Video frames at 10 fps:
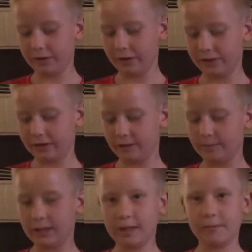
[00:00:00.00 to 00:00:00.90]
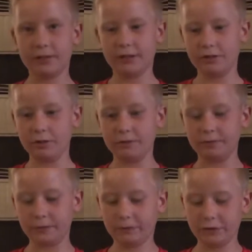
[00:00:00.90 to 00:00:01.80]
the cards some. I'm gonna do
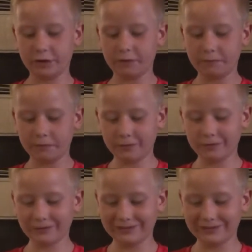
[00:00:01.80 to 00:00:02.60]
a riffle shuffle.